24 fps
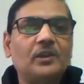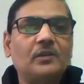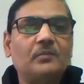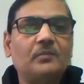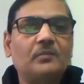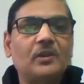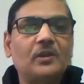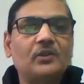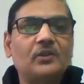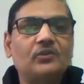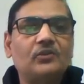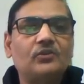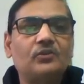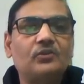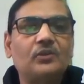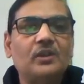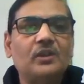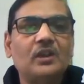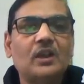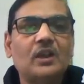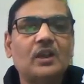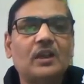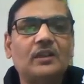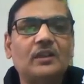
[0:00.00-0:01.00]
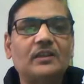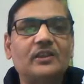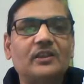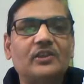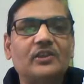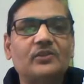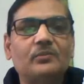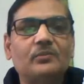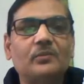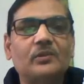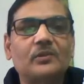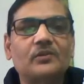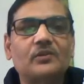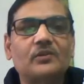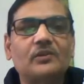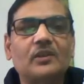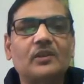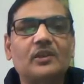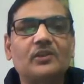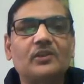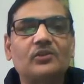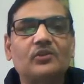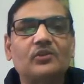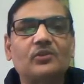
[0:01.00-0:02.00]
May, June, in all these months, there
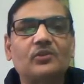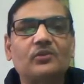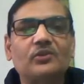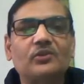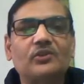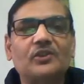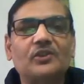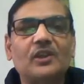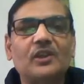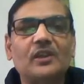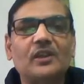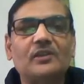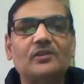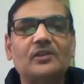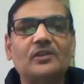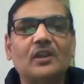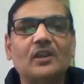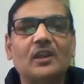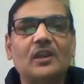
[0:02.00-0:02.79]
is no change